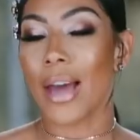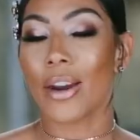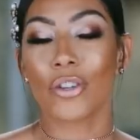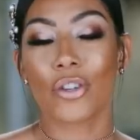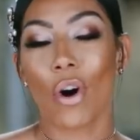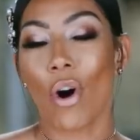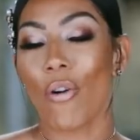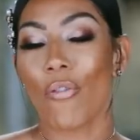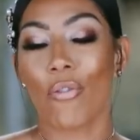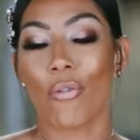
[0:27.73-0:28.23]
and
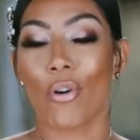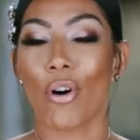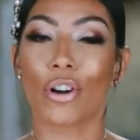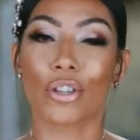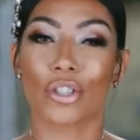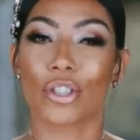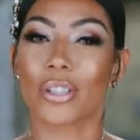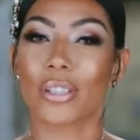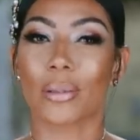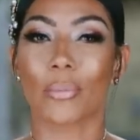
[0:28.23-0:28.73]
overall,
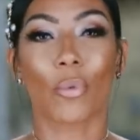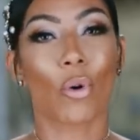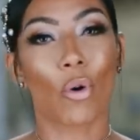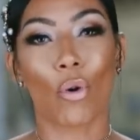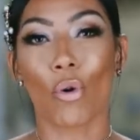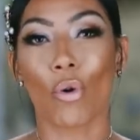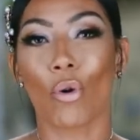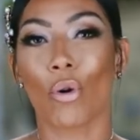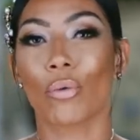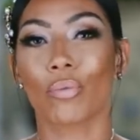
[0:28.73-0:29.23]
just some
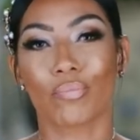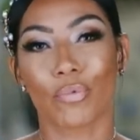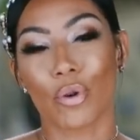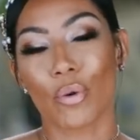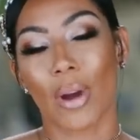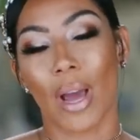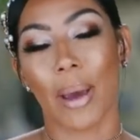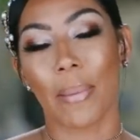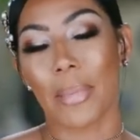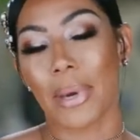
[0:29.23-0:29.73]
cool U
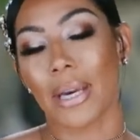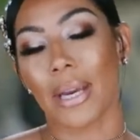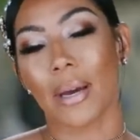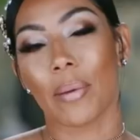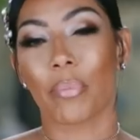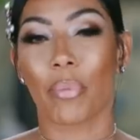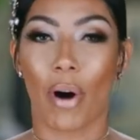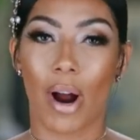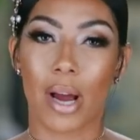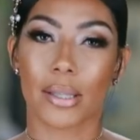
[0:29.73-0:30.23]
K media
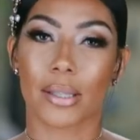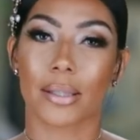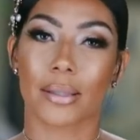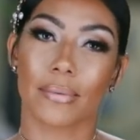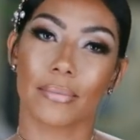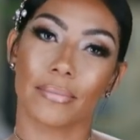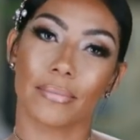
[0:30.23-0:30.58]
and press. Will